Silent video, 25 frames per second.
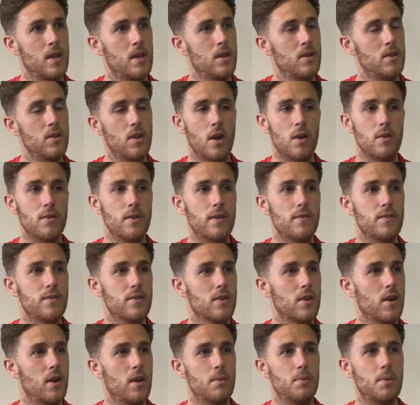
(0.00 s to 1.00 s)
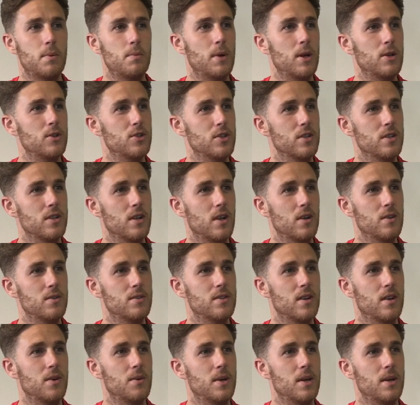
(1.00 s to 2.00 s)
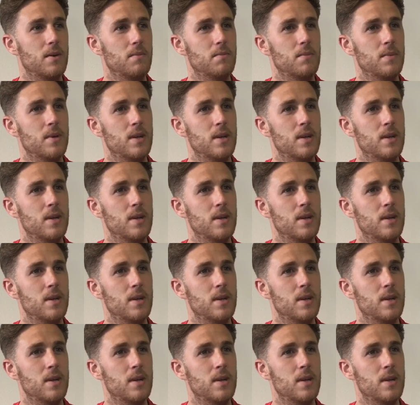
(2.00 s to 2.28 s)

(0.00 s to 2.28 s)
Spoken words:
No, never got a promotion, no. So